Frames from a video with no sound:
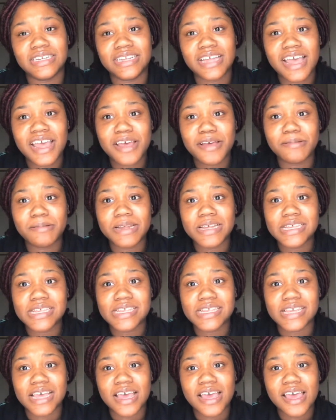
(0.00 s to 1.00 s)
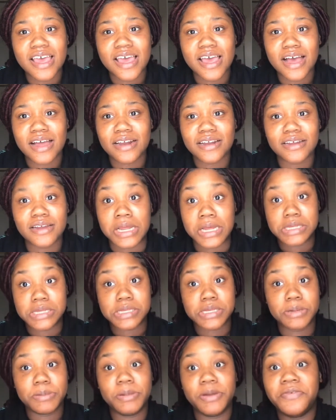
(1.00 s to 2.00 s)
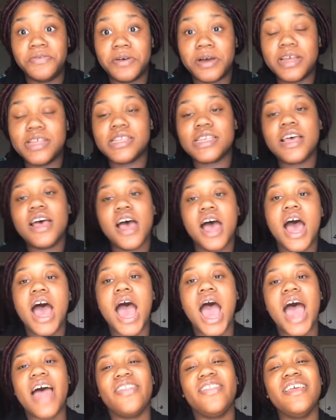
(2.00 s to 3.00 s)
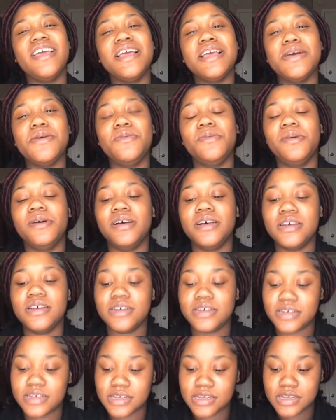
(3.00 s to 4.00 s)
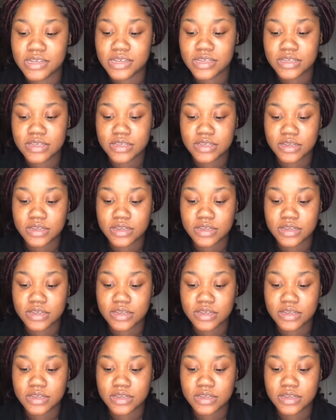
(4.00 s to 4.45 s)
Damn, that's sad. I don't have so many fights. I think it was...